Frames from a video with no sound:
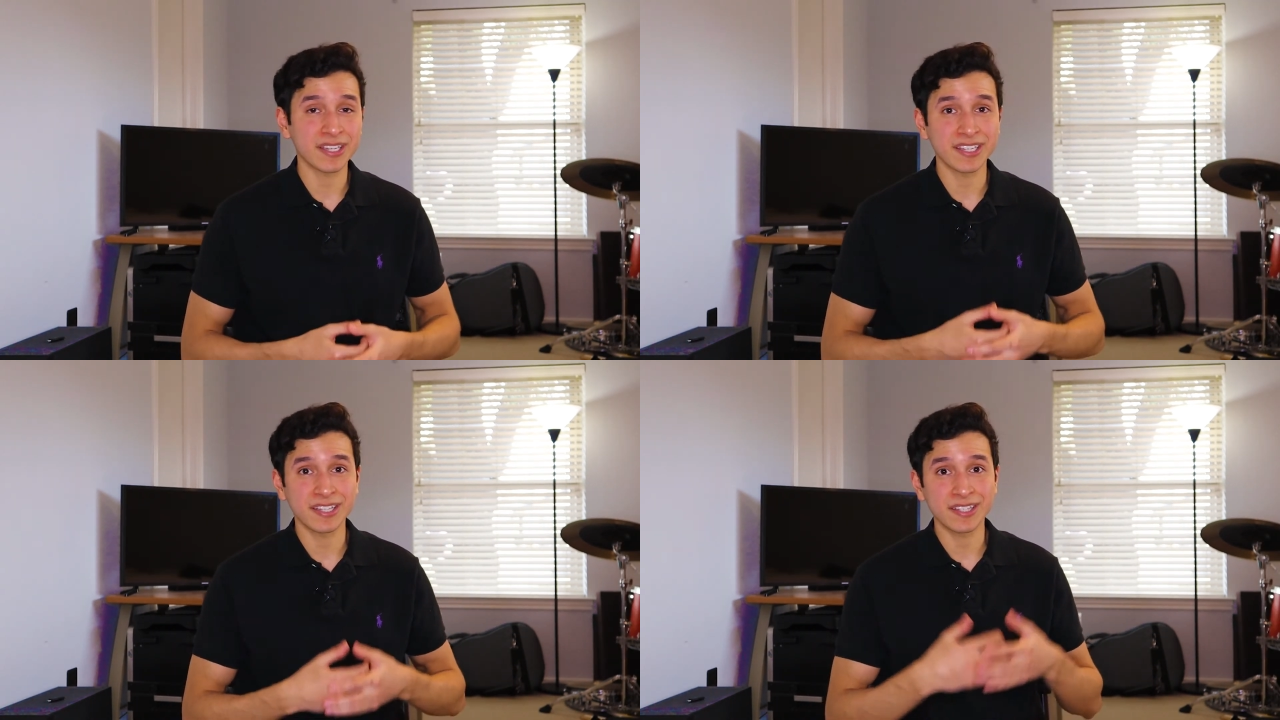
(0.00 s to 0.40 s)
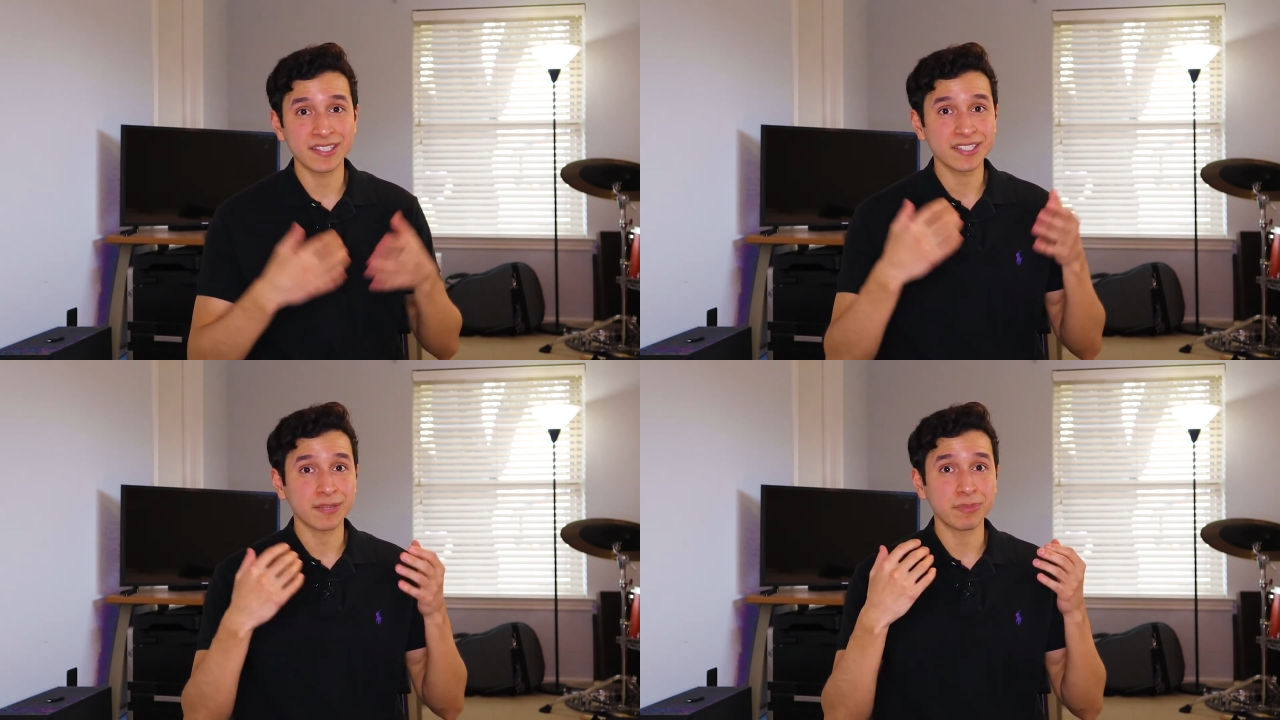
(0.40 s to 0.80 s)
and
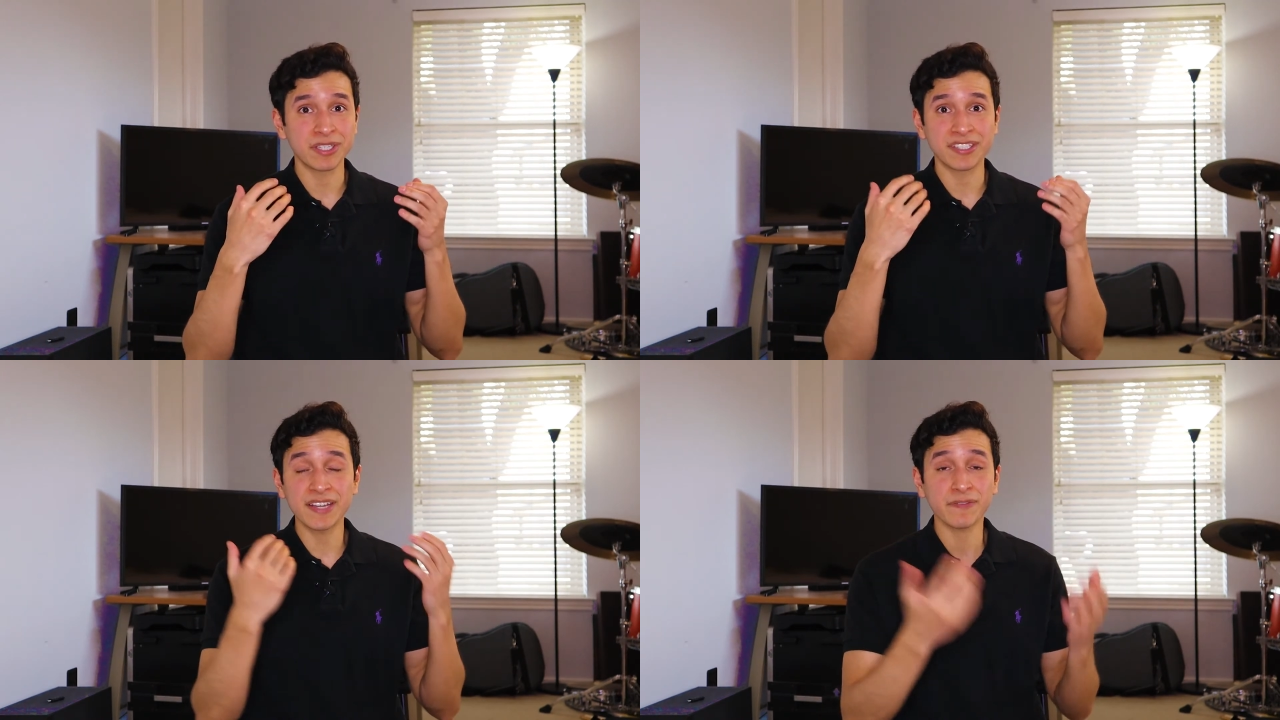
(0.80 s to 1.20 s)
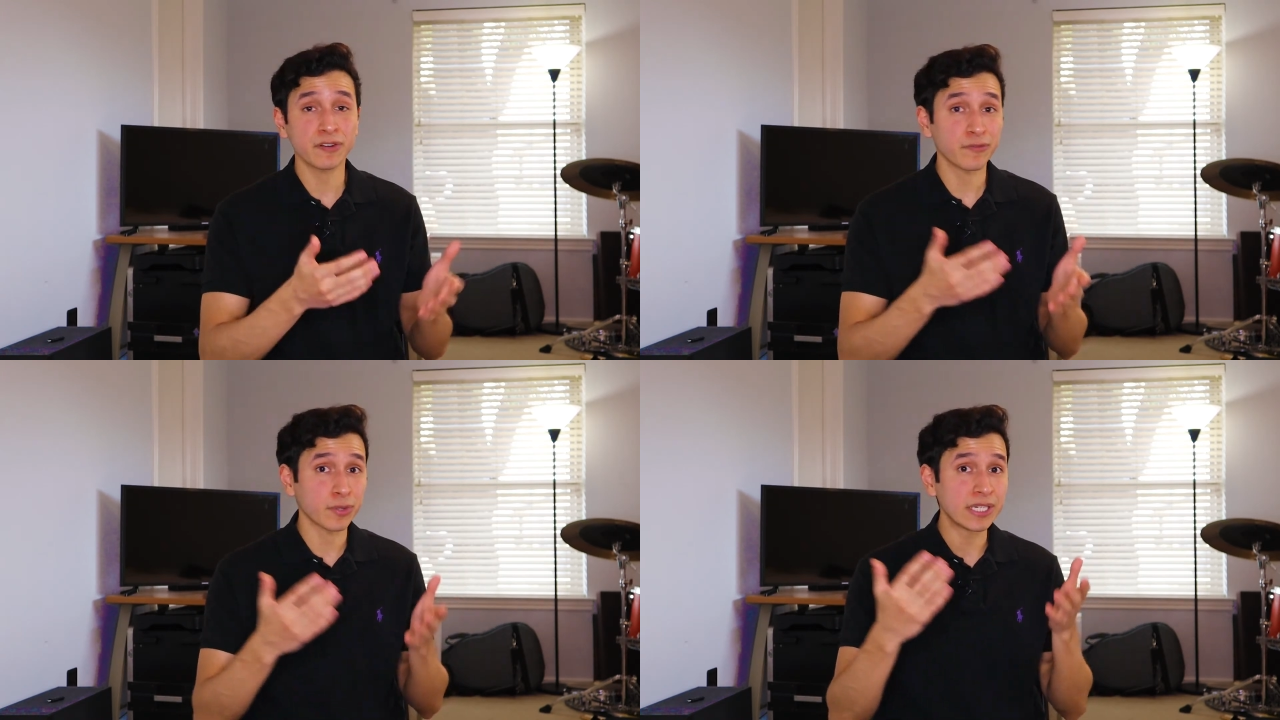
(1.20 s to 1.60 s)
these can be
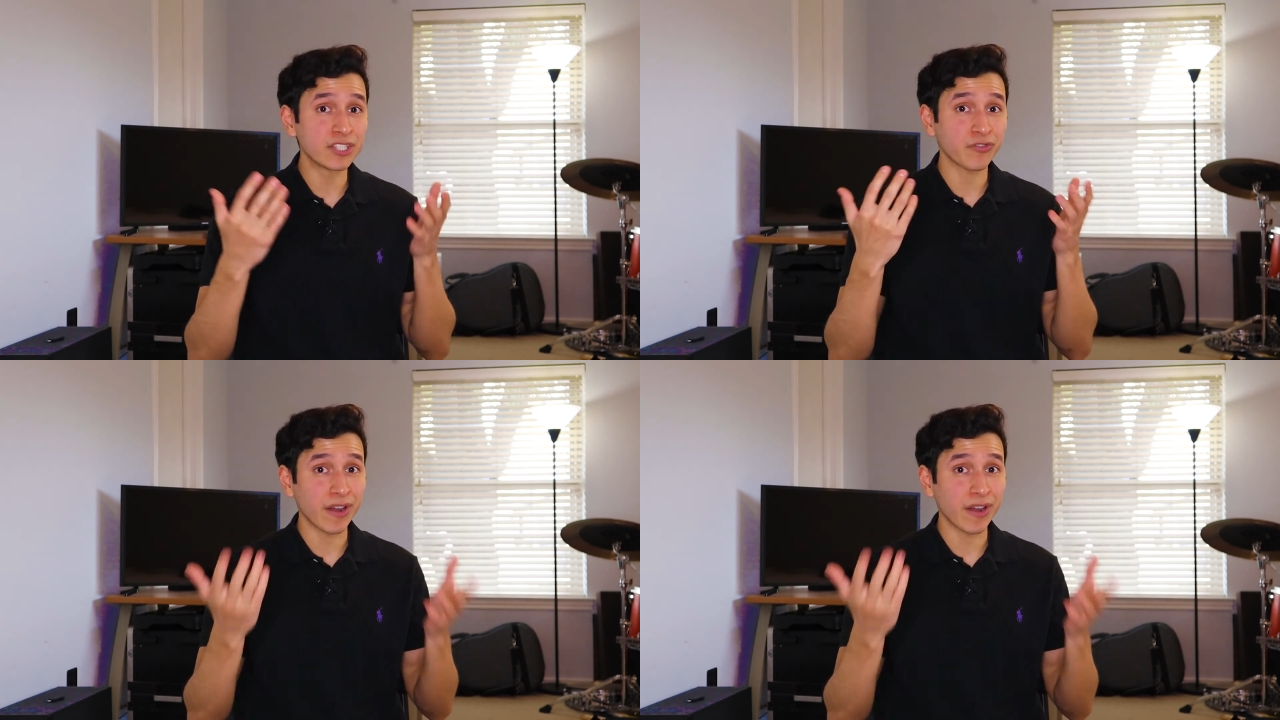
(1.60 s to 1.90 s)
different for each